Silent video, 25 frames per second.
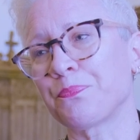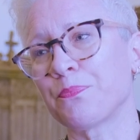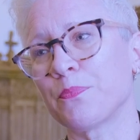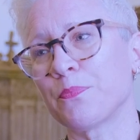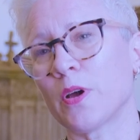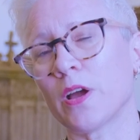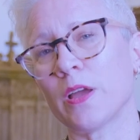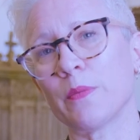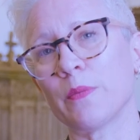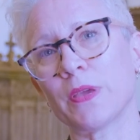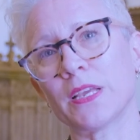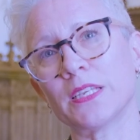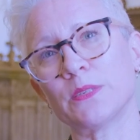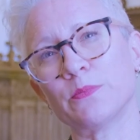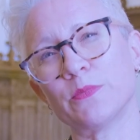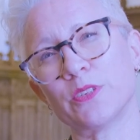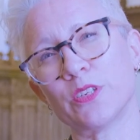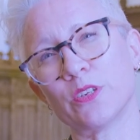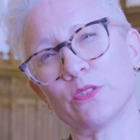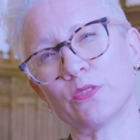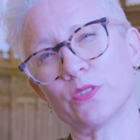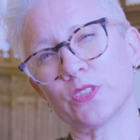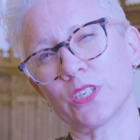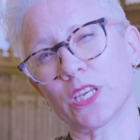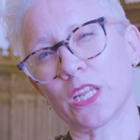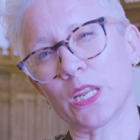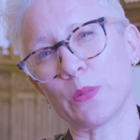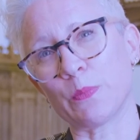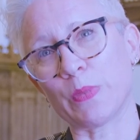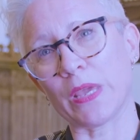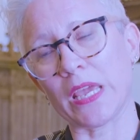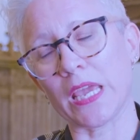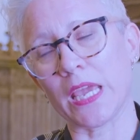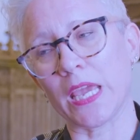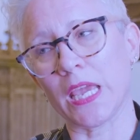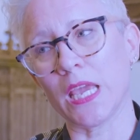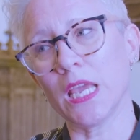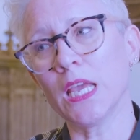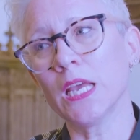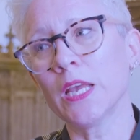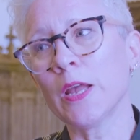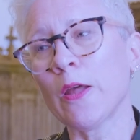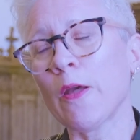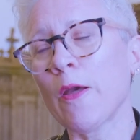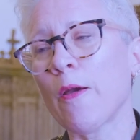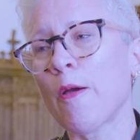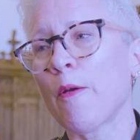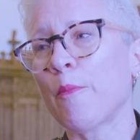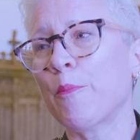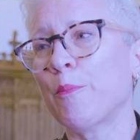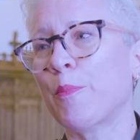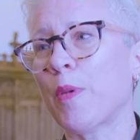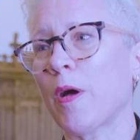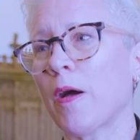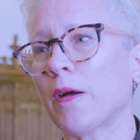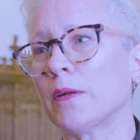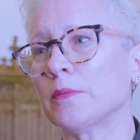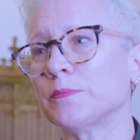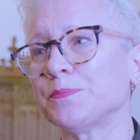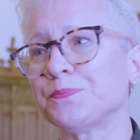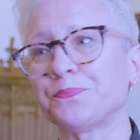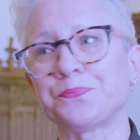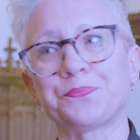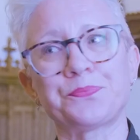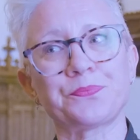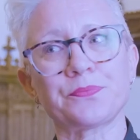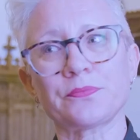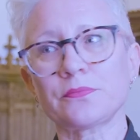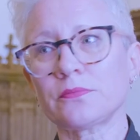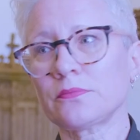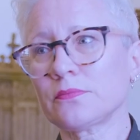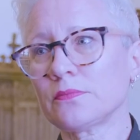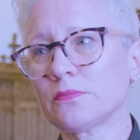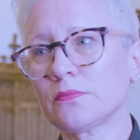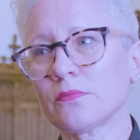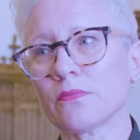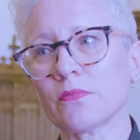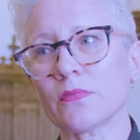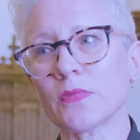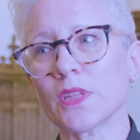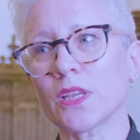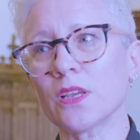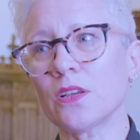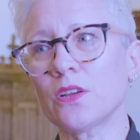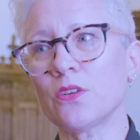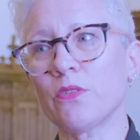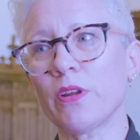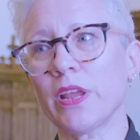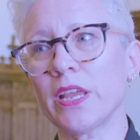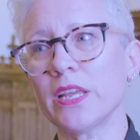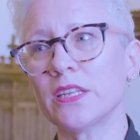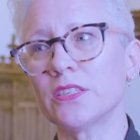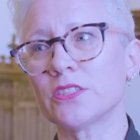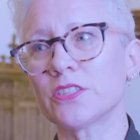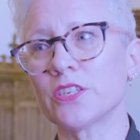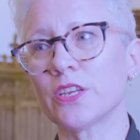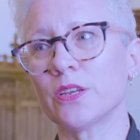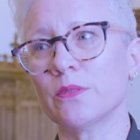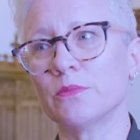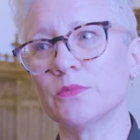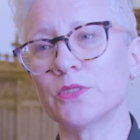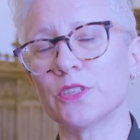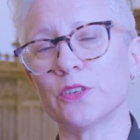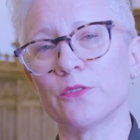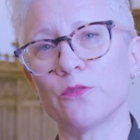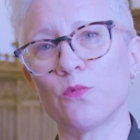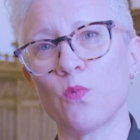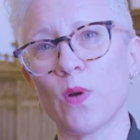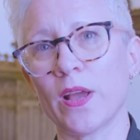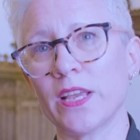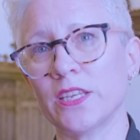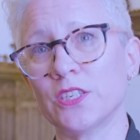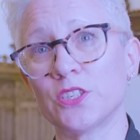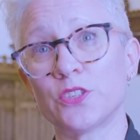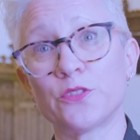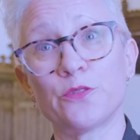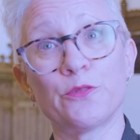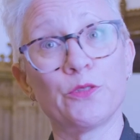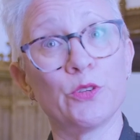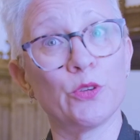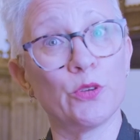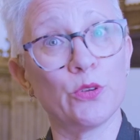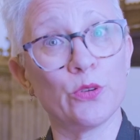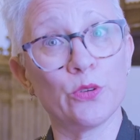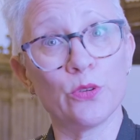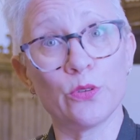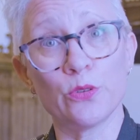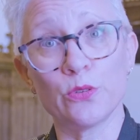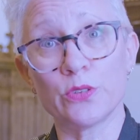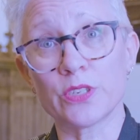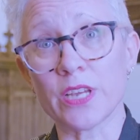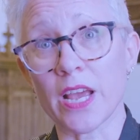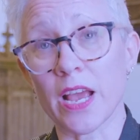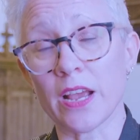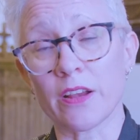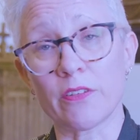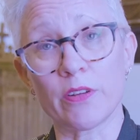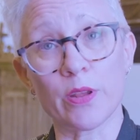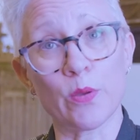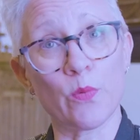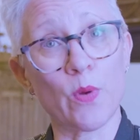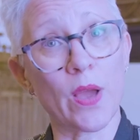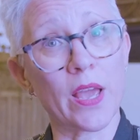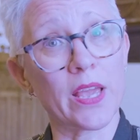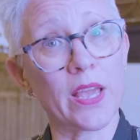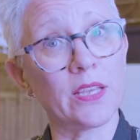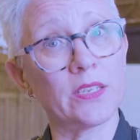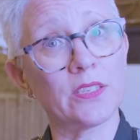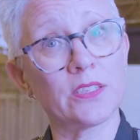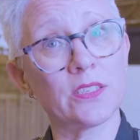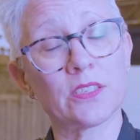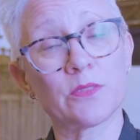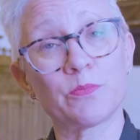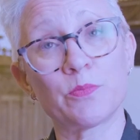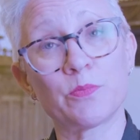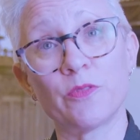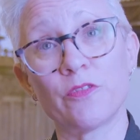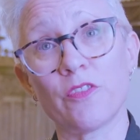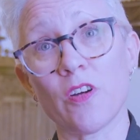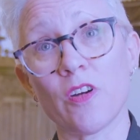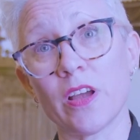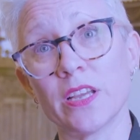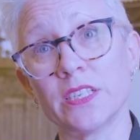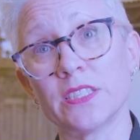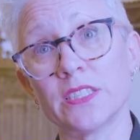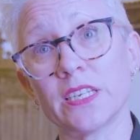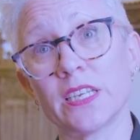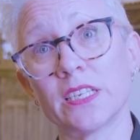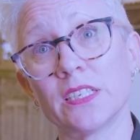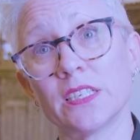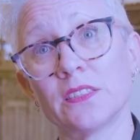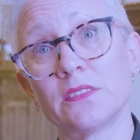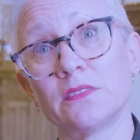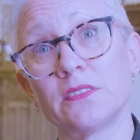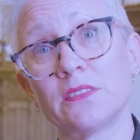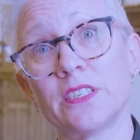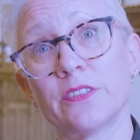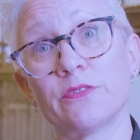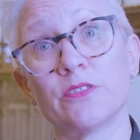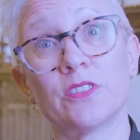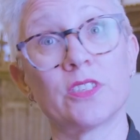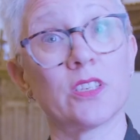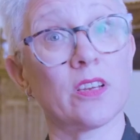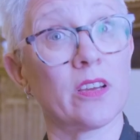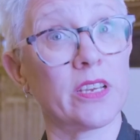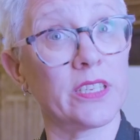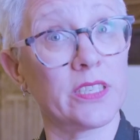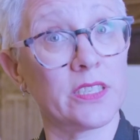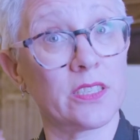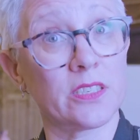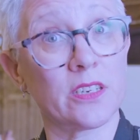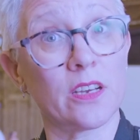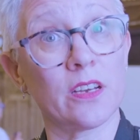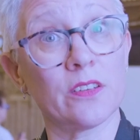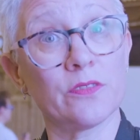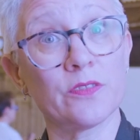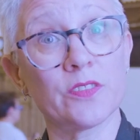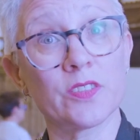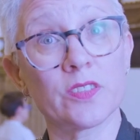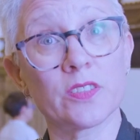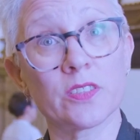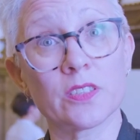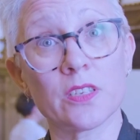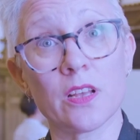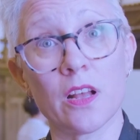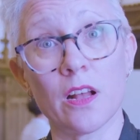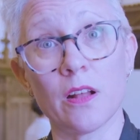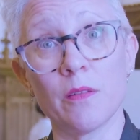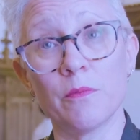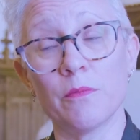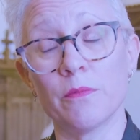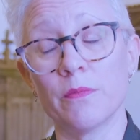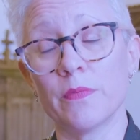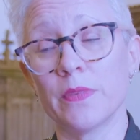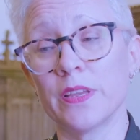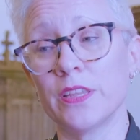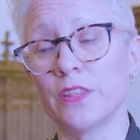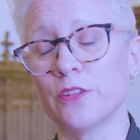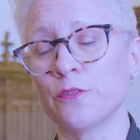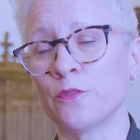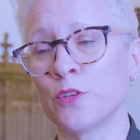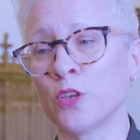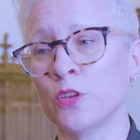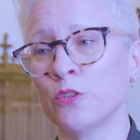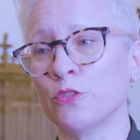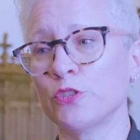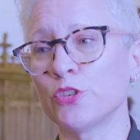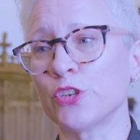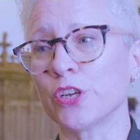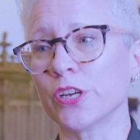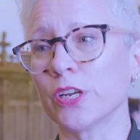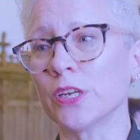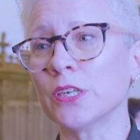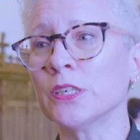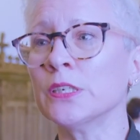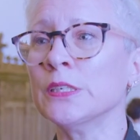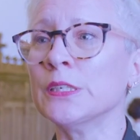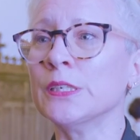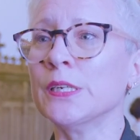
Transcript: bio-based materials are going to be. But great in terms of waste food, agri-waste, providing different dye stuffs in the future.